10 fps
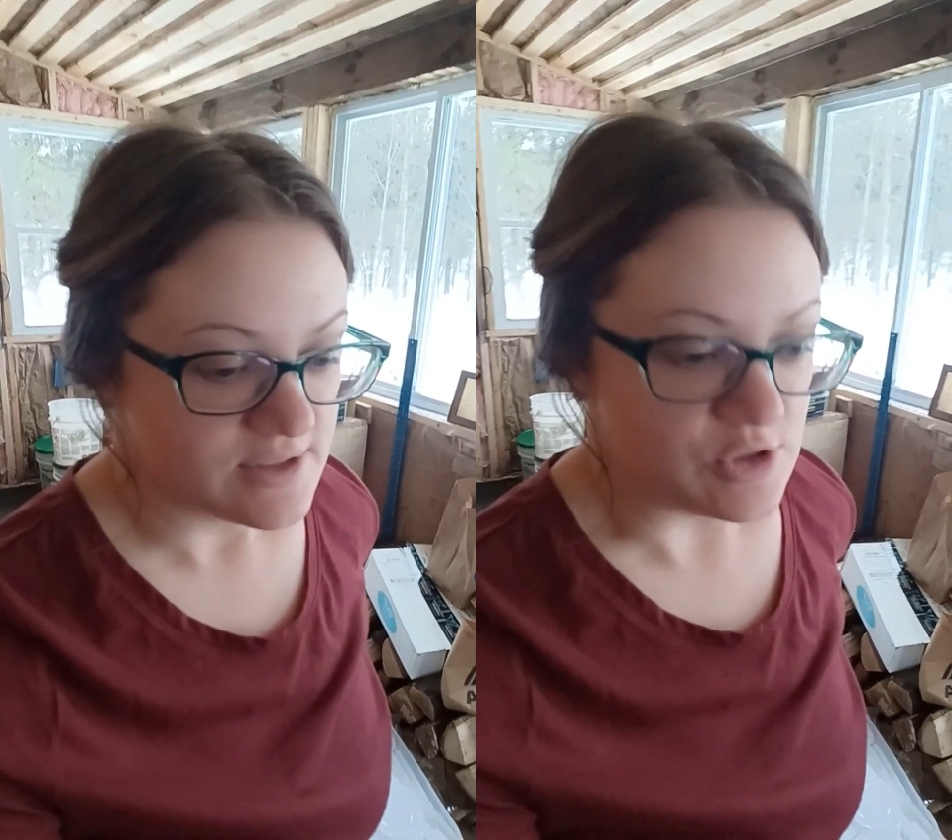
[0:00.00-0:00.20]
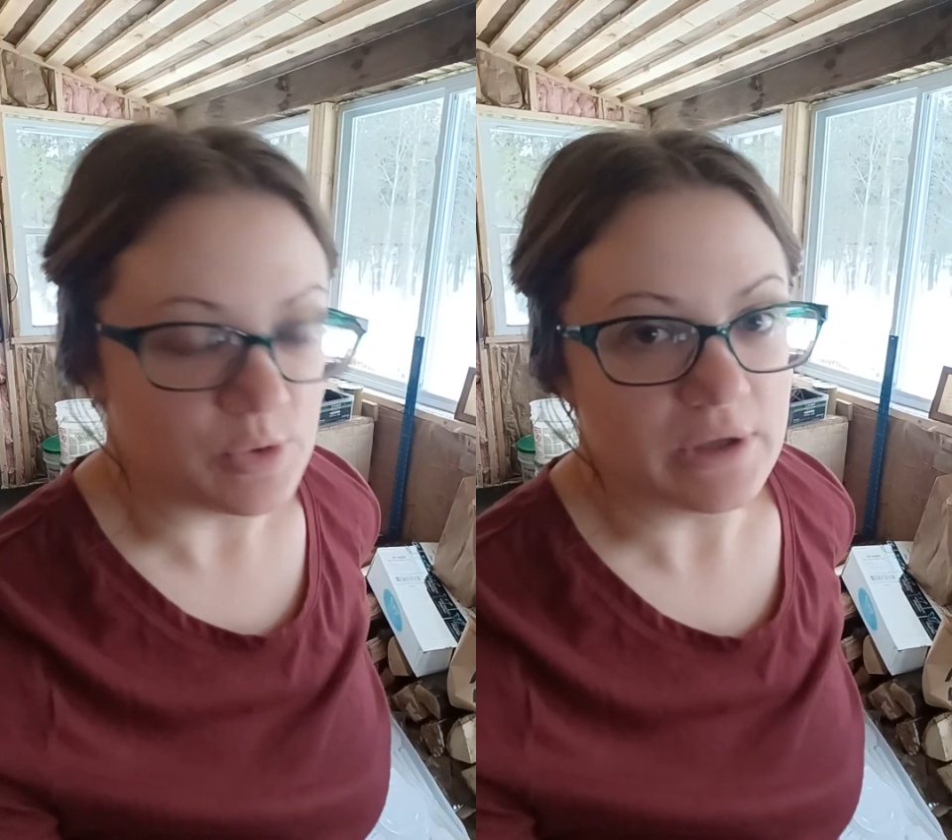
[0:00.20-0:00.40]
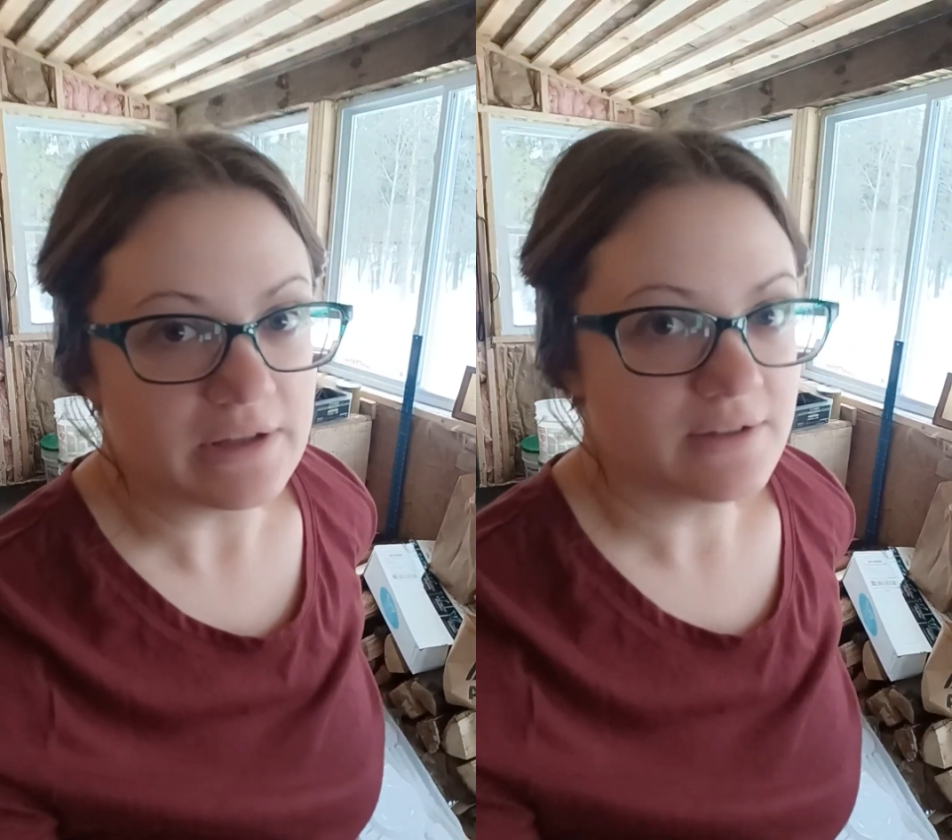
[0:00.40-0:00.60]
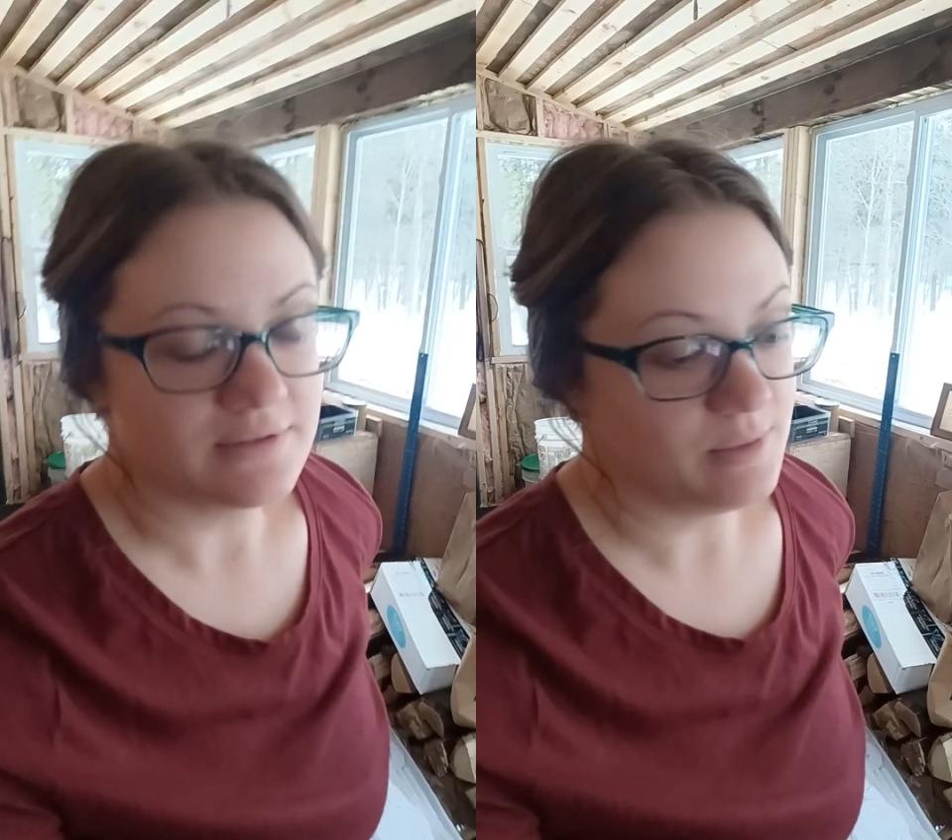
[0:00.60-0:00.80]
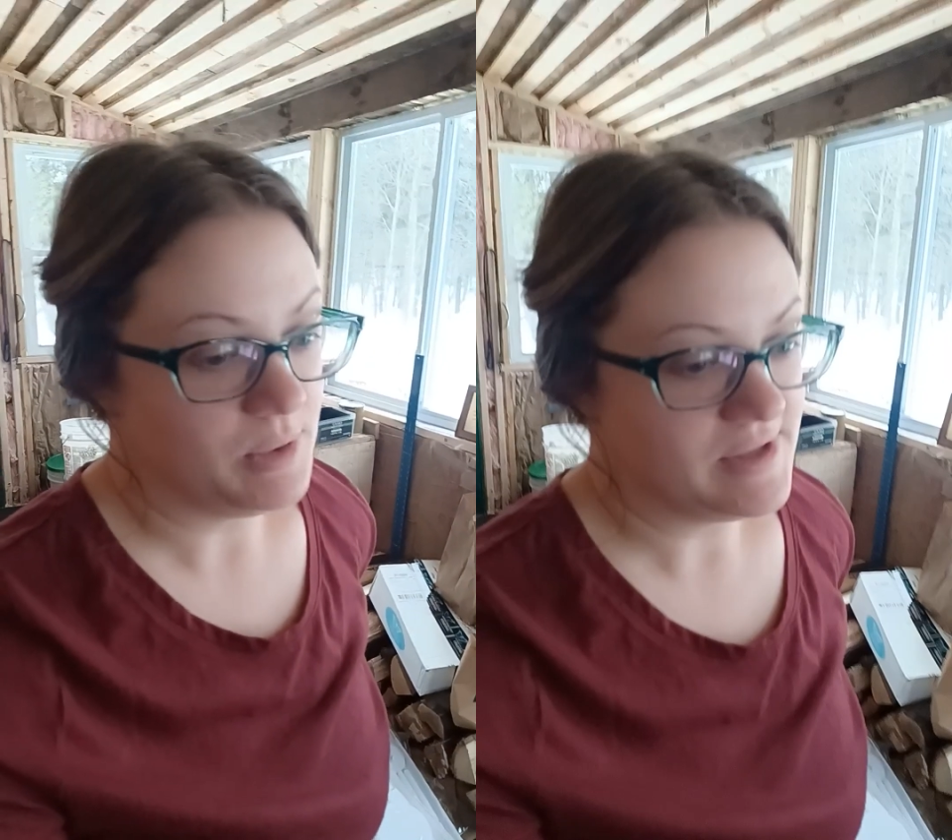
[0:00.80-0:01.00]
doing
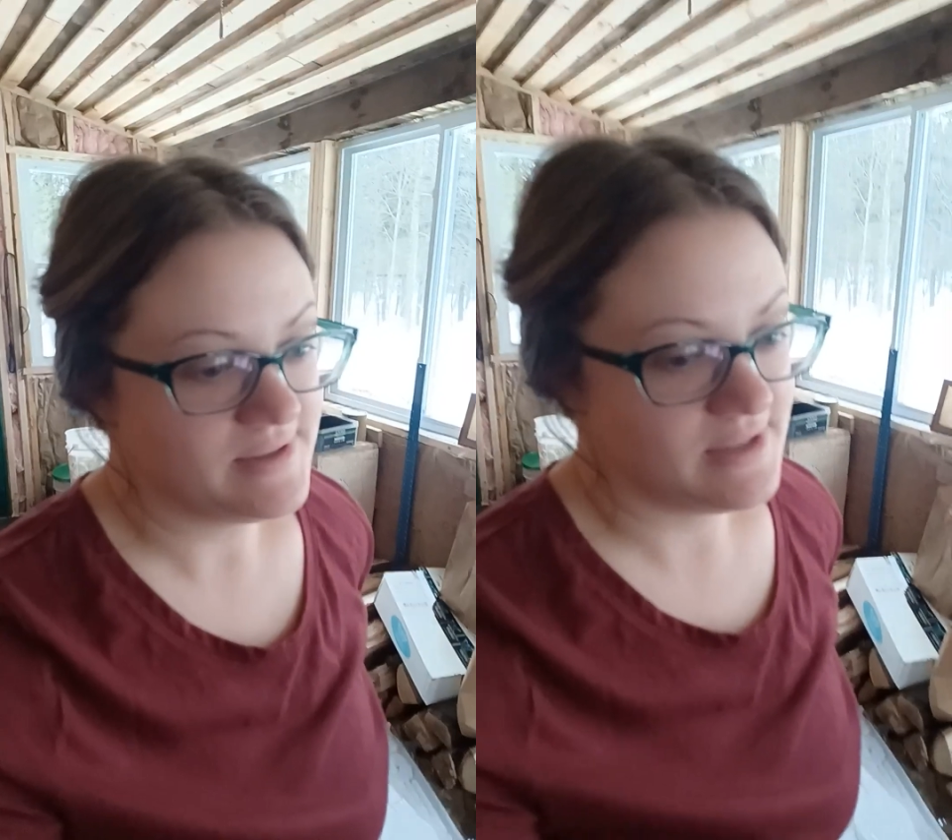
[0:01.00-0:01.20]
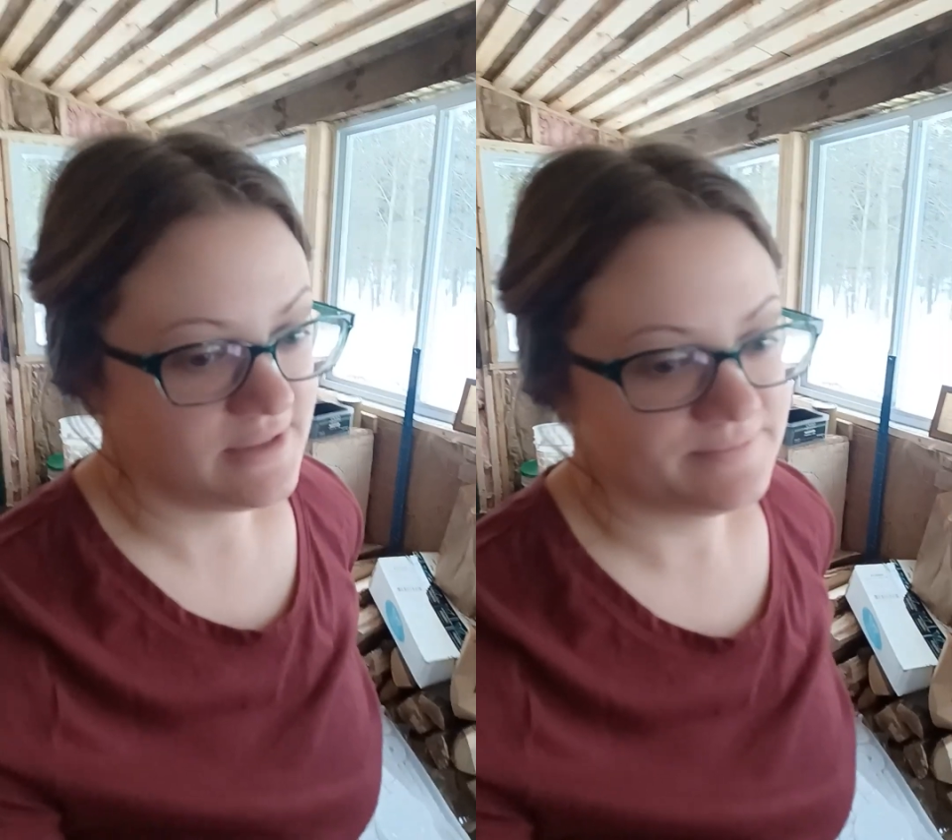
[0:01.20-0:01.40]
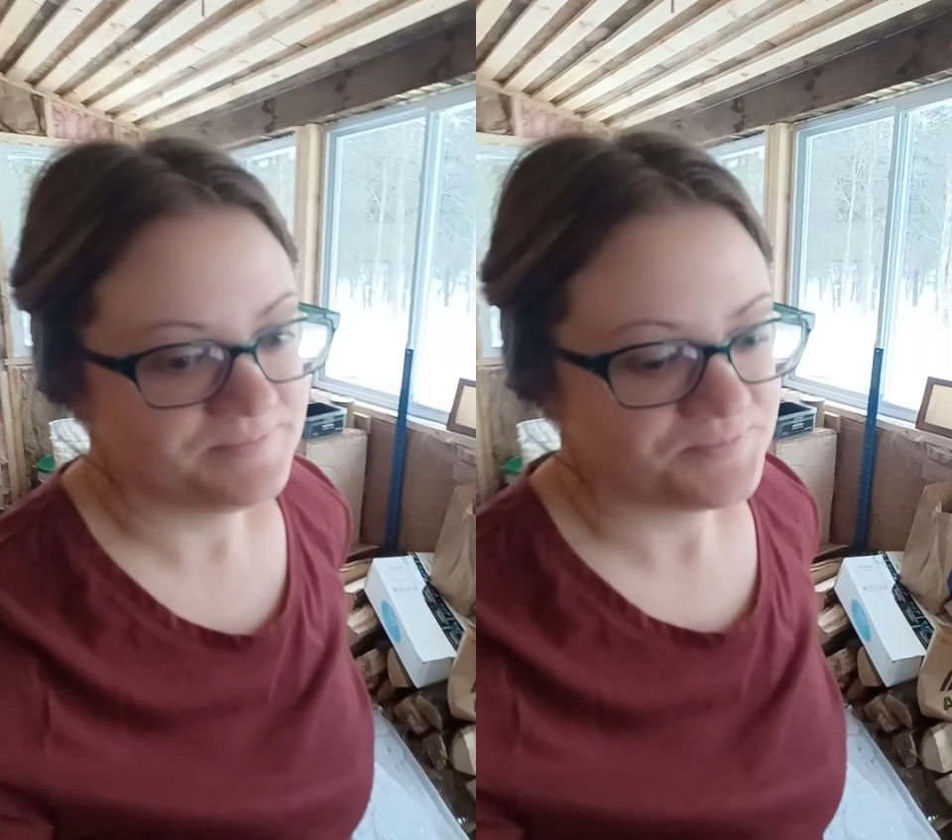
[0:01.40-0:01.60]
the pizza.